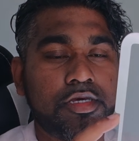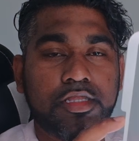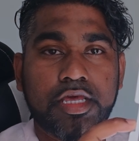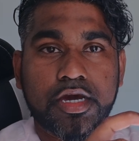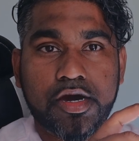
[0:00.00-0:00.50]

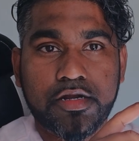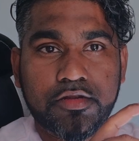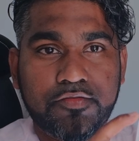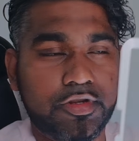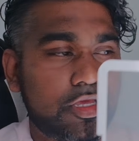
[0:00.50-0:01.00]
the
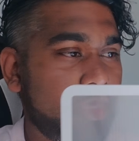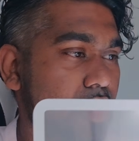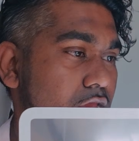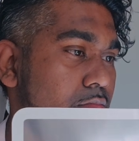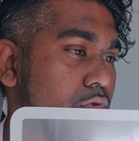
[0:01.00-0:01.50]
cutout for the
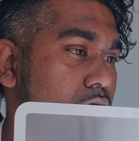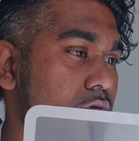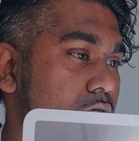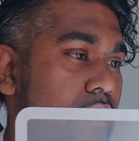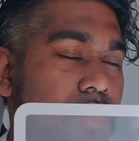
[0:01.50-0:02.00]

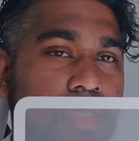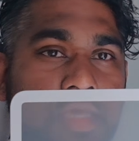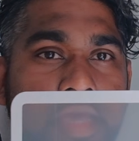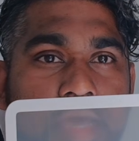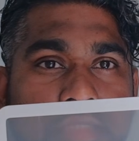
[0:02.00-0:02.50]
camera.
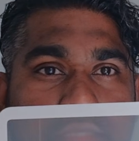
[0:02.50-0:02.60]
It has